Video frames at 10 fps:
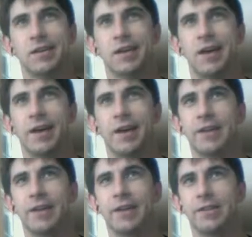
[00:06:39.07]
I
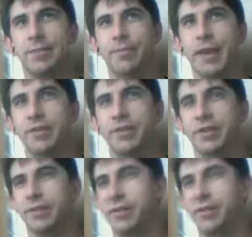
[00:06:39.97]
can't imagine
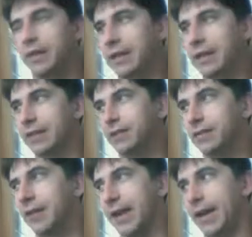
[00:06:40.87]
it being
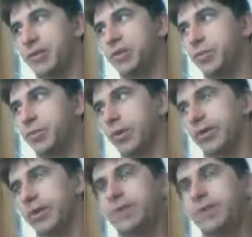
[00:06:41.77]
actually borked.